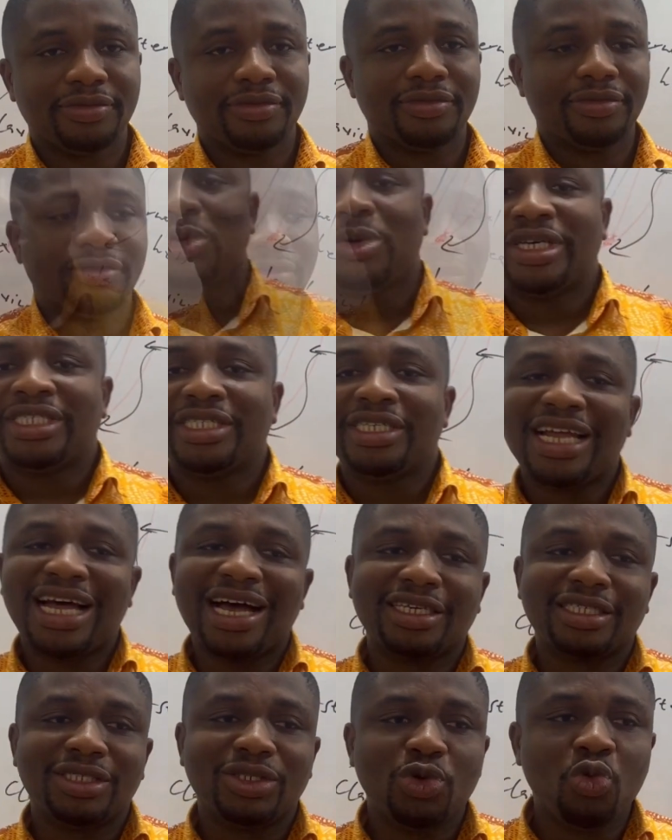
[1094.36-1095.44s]
So your question
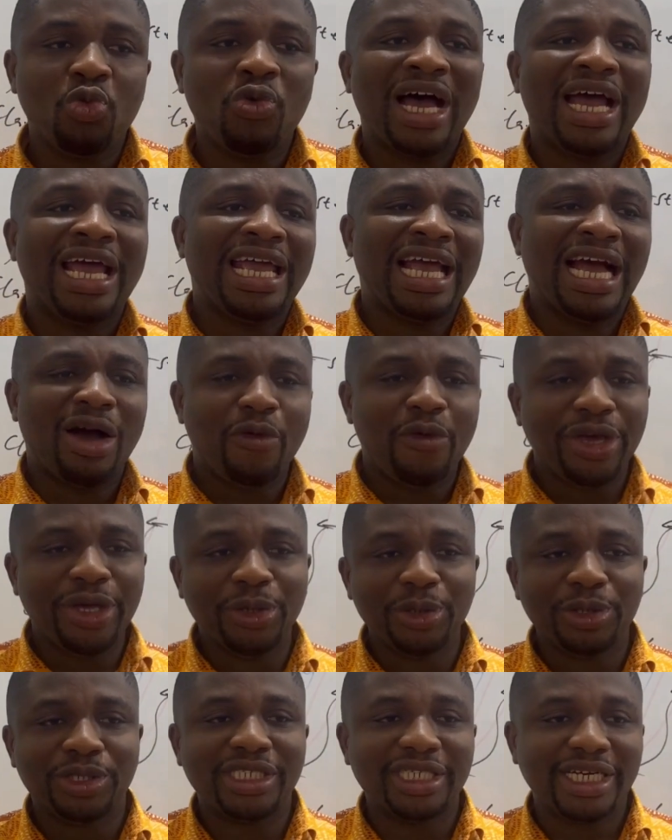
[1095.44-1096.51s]
asks, why are we
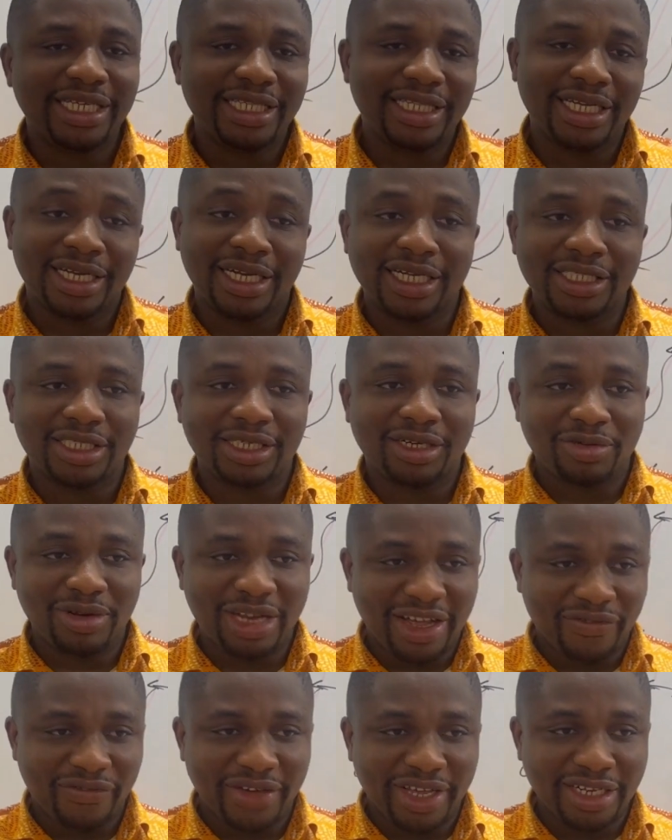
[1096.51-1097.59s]
using the internal
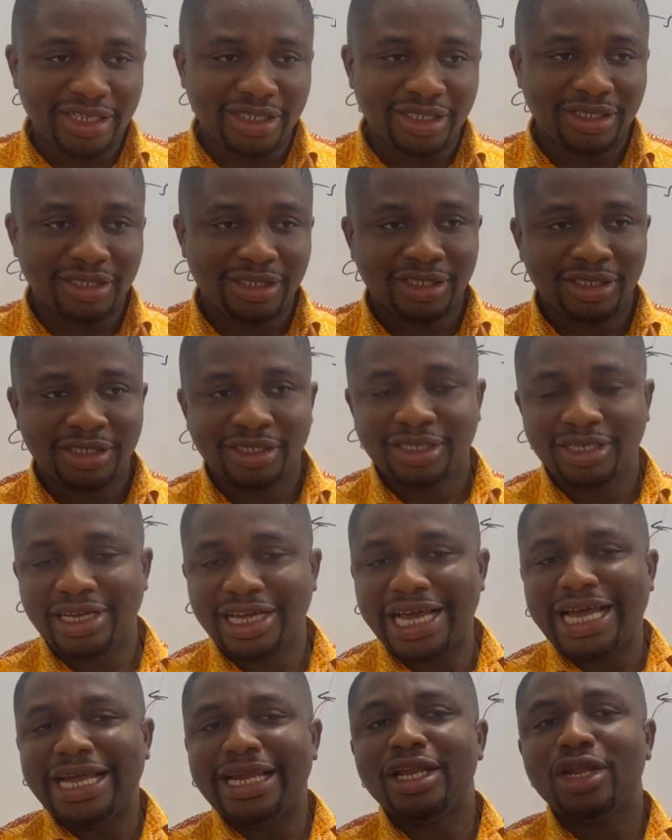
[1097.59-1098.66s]
jugular vein
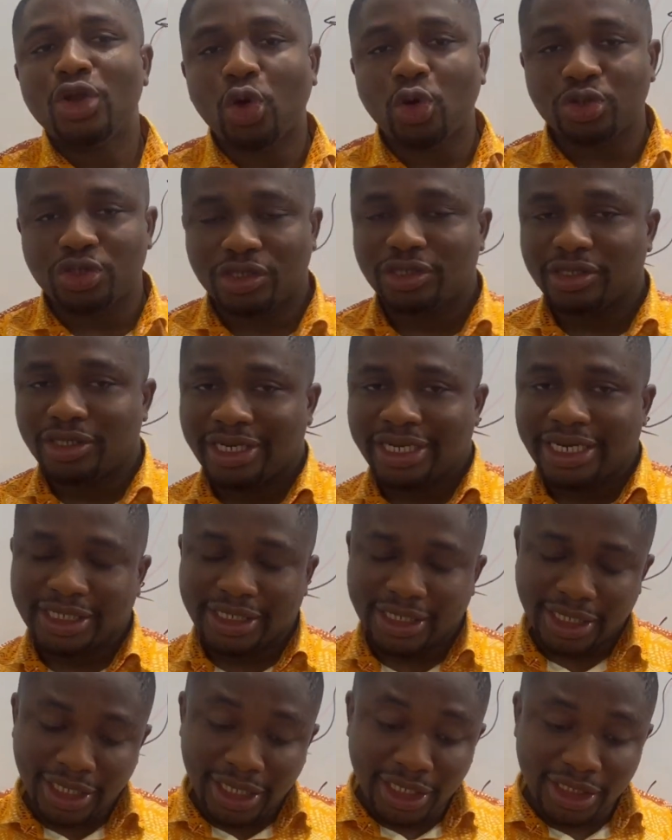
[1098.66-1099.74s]
and not the
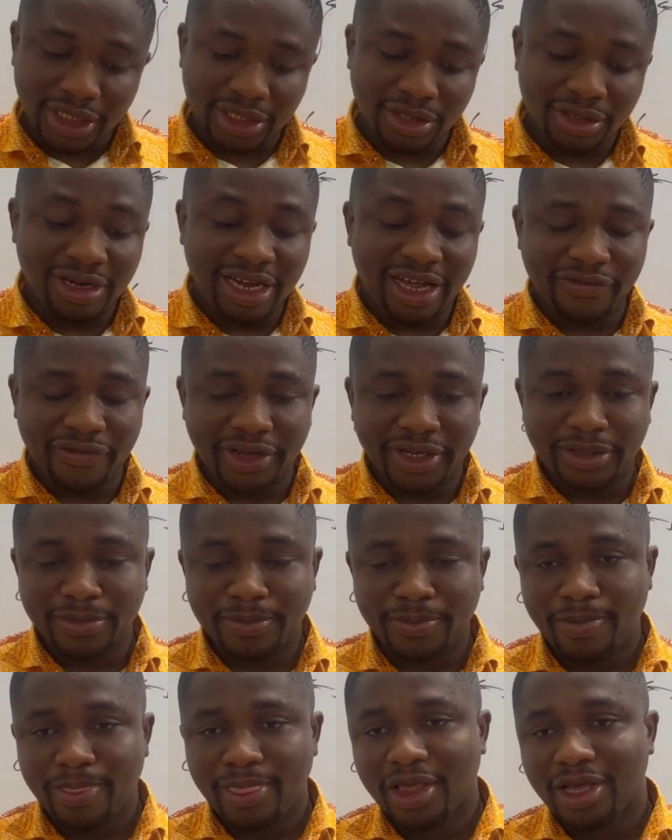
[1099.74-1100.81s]
external jugular vein?
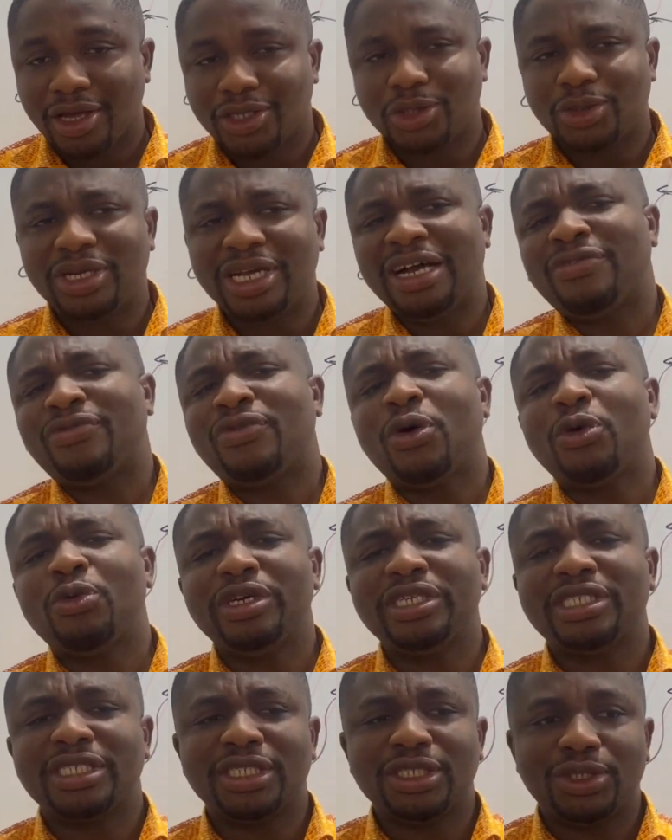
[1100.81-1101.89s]
So there are 4
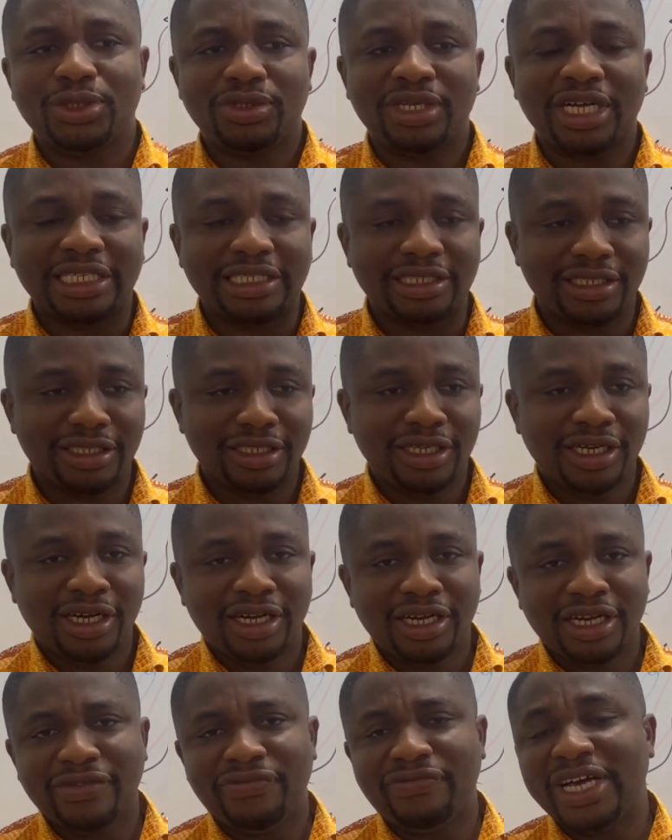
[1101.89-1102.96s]
reasons to that.
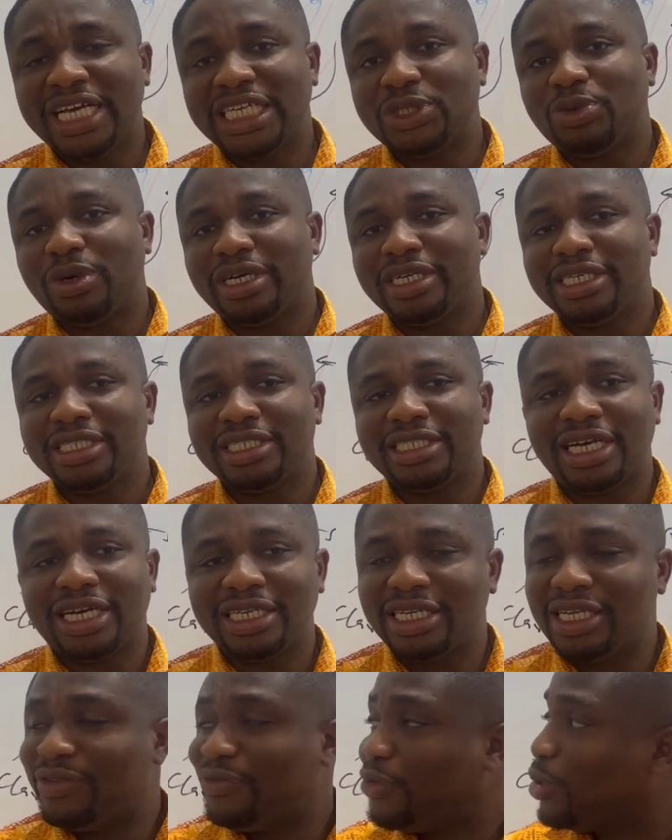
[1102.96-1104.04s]
The first one is
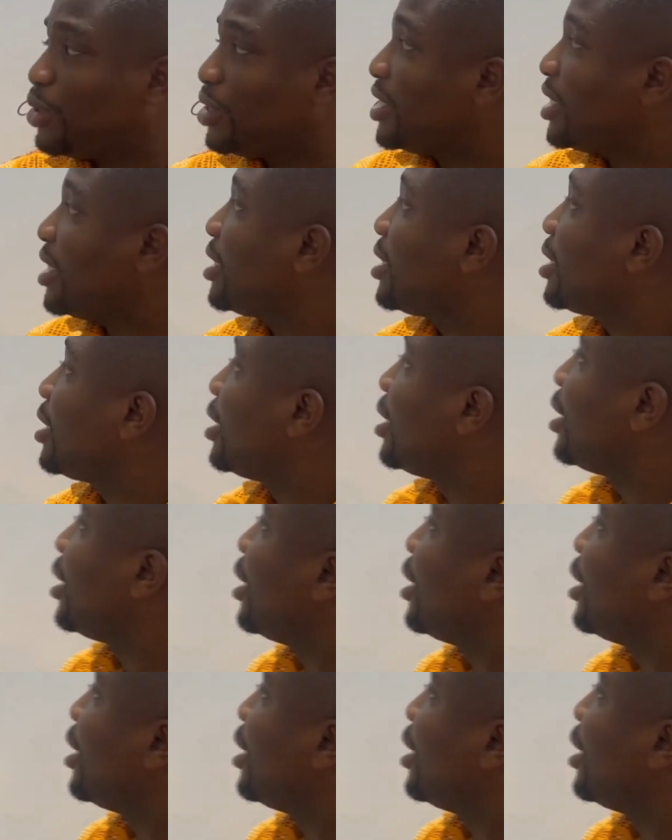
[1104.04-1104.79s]
that if you take